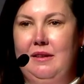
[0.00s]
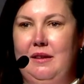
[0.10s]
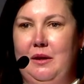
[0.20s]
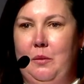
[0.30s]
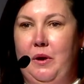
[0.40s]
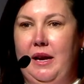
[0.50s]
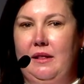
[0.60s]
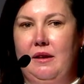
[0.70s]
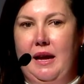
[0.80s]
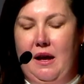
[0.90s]
When I
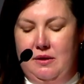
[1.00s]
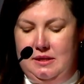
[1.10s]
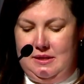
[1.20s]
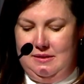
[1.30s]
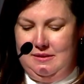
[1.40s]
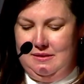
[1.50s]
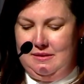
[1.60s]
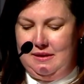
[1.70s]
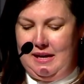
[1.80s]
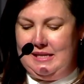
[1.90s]
look out,
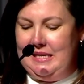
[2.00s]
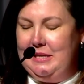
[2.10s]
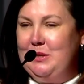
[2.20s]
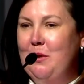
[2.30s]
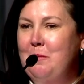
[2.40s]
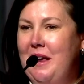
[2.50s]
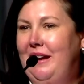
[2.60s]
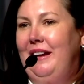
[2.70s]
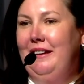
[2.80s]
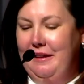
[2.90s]
I see so
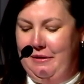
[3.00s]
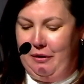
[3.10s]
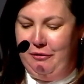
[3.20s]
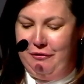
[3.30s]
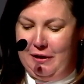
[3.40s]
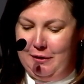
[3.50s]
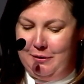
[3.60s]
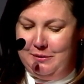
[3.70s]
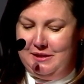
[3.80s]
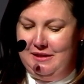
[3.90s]
many of our
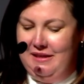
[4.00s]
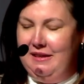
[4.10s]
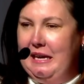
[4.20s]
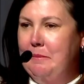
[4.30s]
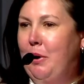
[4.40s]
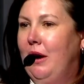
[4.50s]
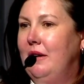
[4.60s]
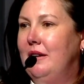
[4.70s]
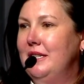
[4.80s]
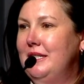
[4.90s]
fellows and
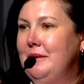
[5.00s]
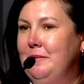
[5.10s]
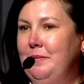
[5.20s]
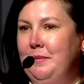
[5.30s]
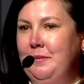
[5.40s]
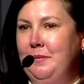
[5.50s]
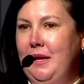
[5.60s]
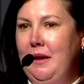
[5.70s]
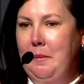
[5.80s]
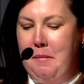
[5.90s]
partners,
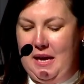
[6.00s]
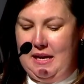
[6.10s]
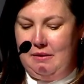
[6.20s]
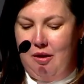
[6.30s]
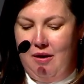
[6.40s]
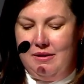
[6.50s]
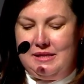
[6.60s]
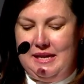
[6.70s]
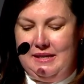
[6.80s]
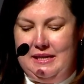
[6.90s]
many
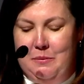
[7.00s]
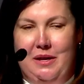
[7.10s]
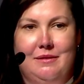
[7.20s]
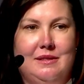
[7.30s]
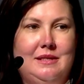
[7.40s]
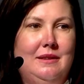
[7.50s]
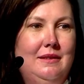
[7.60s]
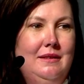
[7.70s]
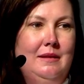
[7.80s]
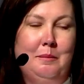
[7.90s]
long-standing ones,
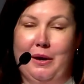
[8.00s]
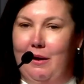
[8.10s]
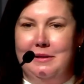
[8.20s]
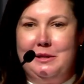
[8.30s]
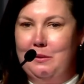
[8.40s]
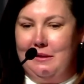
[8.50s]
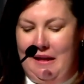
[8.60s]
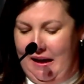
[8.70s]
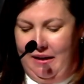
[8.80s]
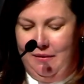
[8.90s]
but also a
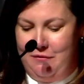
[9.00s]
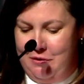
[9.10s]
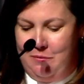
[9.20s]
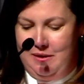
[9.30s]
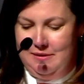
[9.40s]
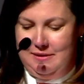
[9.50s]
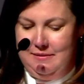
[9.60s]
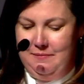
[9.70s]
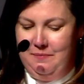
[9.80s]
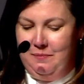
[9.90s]
lot of new ones.
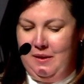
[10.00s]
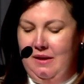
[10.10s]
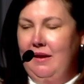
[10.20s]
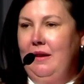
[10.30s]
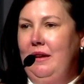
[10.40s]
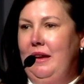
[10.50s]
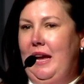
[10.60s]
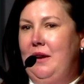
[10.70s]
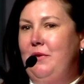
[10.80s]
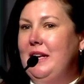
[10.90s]

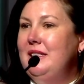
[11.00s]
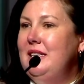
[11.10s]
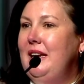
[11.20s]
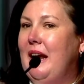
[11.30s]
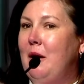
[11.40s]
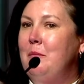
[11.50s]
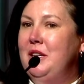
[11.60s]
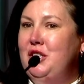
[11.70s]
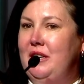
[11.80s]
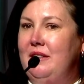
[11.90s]
Advancing our
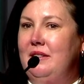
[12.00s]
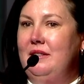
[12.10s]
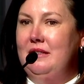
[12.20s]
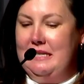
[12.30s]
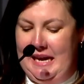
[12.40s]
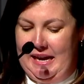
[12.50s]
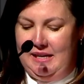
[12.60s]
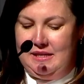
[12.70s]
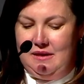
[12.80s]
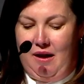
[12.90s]
mission
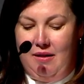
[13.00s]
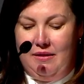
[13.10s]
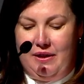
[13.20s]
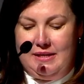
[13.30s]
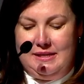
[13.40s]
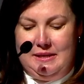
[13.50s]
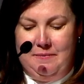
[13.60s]
takes all of us.